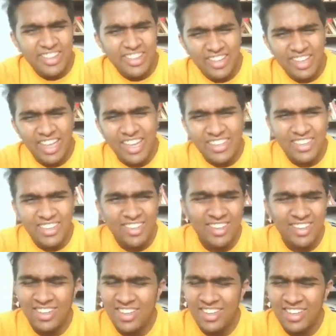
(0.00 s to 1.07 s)
Time to
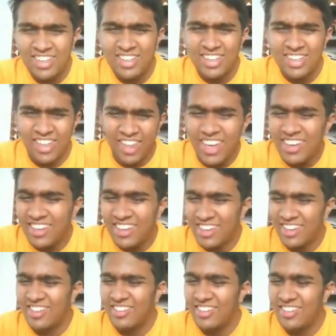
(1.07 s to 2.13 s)
check our water
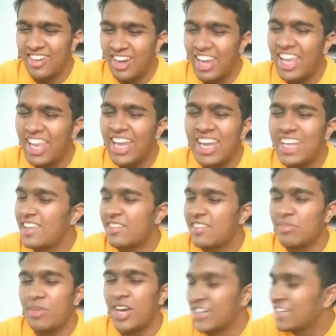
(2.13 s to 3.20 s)
temperature. And really
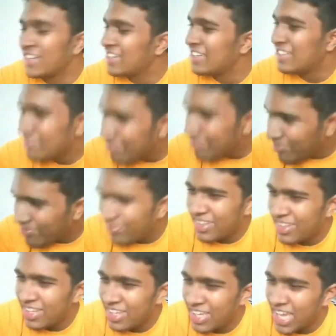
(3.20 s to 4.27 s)
smart.
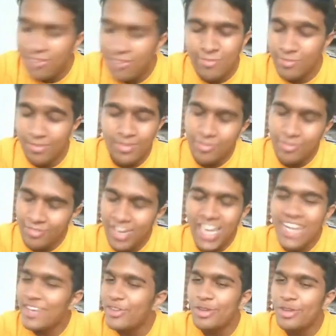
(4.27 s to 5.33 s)
And
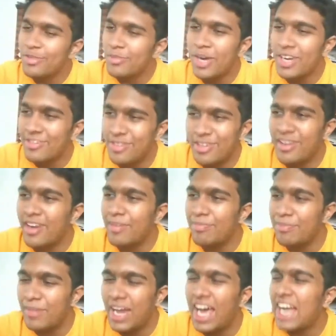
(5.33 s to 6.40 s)
way too smart for a
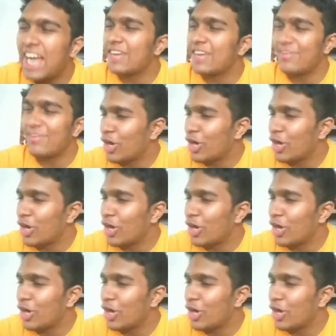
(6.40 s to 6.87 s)
plant This pot.